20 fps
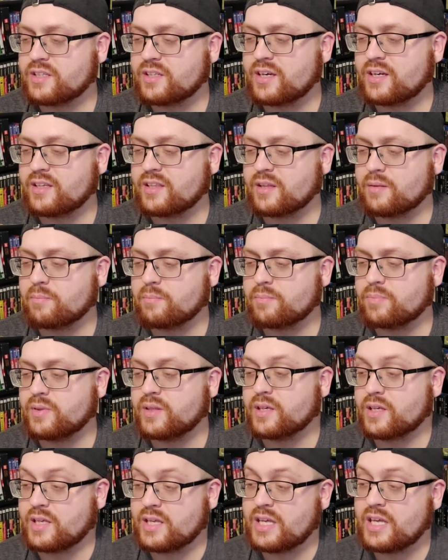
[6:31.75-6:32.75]
like,
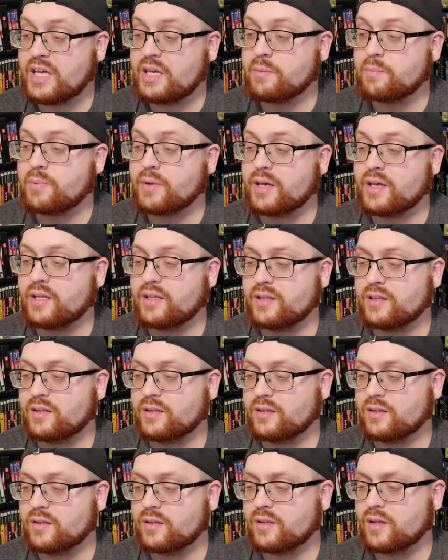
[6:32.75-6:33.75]
the Keep
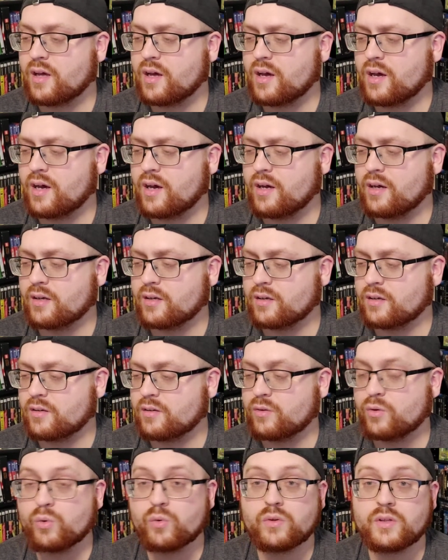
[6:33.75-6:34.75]
and
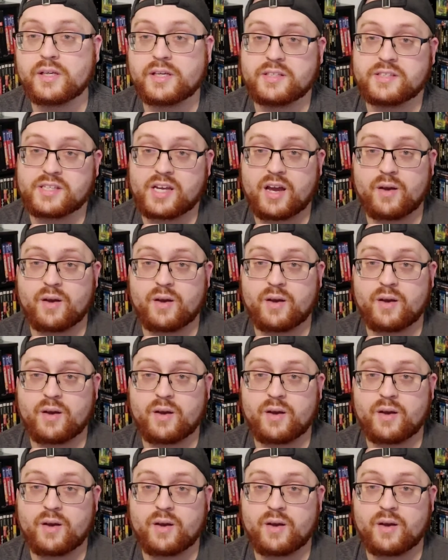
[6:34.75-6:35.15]
Ghoulies.